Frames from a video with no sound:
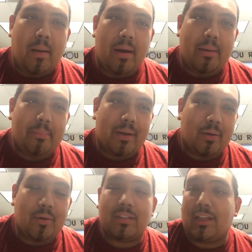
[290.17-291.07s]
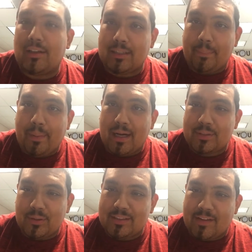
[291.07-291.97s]
But, of course, I'll look at the
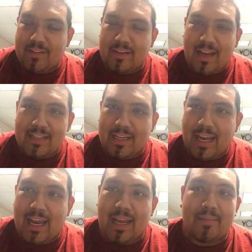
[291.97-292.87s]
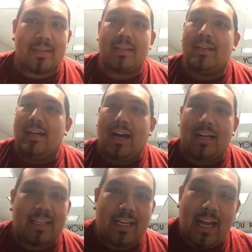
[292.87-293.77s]
box scores after the end of games and
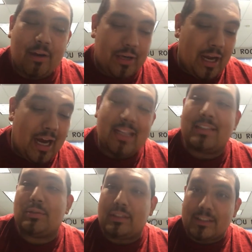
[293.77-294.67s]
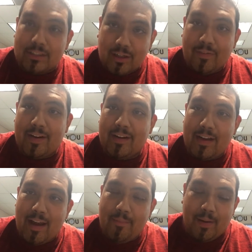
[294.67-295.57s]
I'll check it out. Giannis deserving
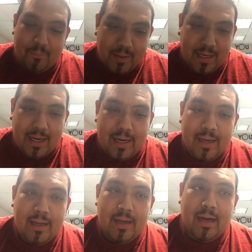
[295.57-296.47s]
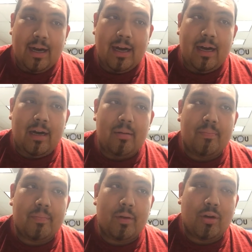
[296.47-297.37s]
of the MVP.
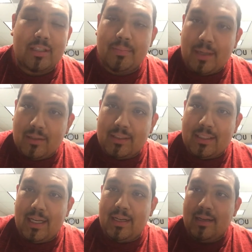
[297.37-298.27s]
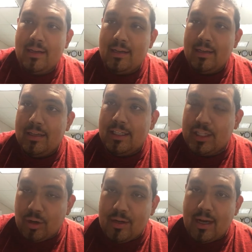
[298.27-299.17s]
Chris Middleton
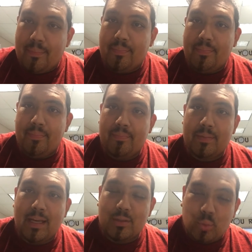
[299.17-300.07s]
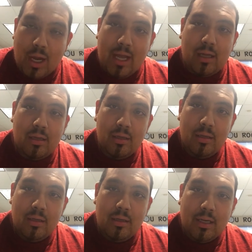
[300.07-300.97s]
showed up as well.
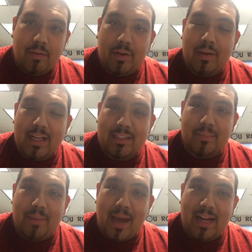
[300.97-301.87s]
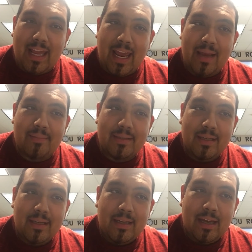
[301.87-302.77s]
even though he had some bad games.
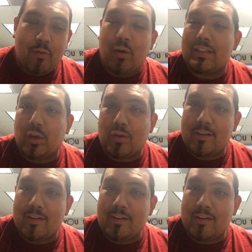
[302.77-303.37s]
If it wasn't